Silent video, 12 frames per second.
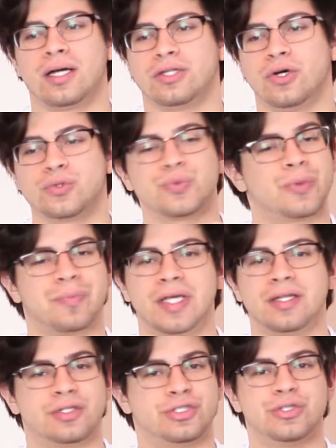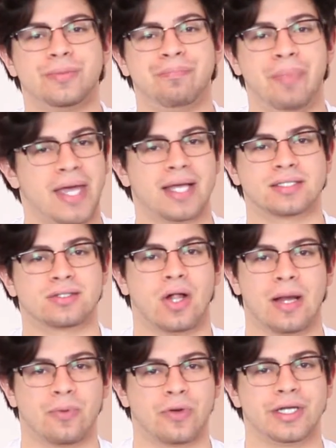those would be the 2 biggest
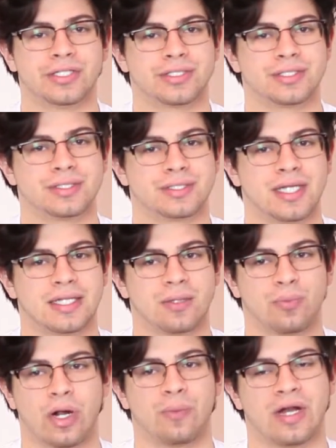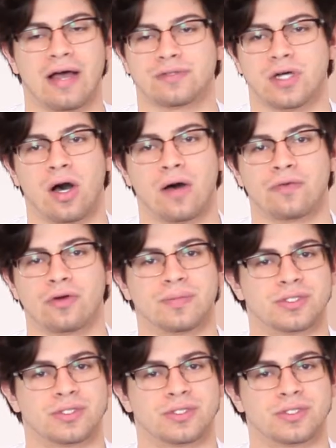collaborations that the brand would have to offer.